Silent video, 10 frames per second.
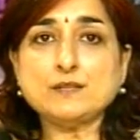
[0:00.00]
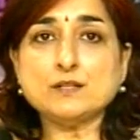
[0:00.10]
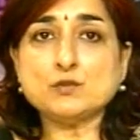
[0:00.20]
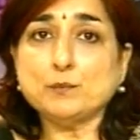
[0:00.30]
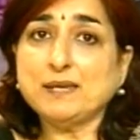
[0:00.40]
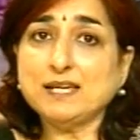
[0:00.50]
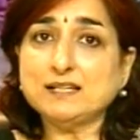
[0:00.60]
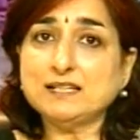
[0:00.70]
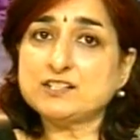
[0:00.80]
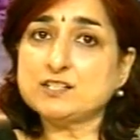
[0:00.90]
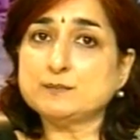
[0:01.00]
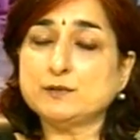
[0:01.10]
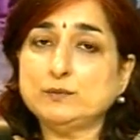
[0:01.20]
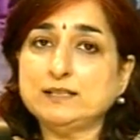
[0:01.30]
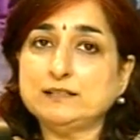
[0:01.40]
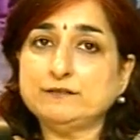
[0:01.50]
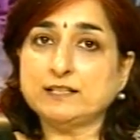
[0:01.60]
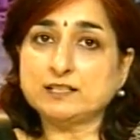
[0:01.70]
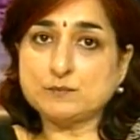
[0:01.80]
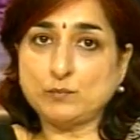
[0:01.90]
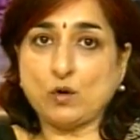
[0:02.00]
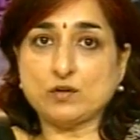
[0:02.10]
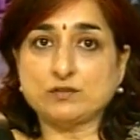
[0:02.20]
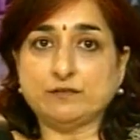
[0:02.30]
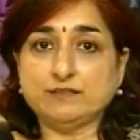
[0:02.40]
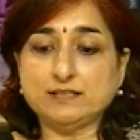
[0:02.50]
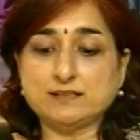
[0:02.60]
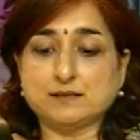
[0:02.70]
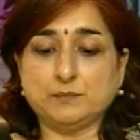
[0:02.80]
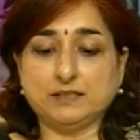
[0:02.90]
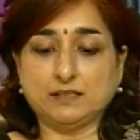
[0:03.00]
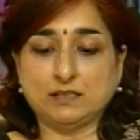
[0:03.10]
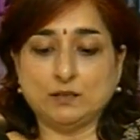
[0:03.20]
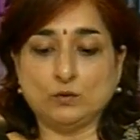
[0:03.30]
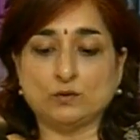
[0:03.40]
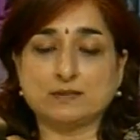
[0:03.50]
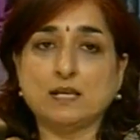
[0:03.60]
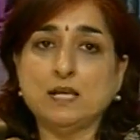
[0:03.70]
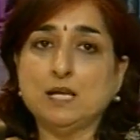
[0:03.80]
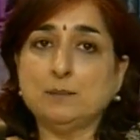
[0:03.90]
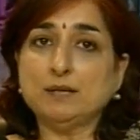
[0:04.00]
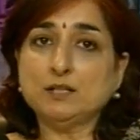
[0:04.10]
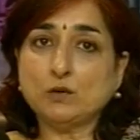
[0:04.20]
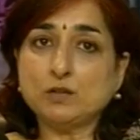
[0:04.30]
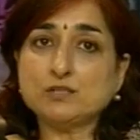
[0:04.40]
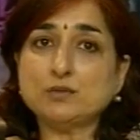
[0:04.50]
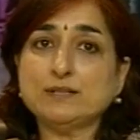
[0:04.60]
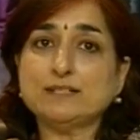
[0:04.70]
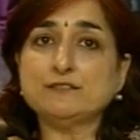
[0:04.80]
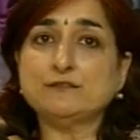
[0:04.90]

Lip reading: So make connections between the various blocks of this particular course, but also it is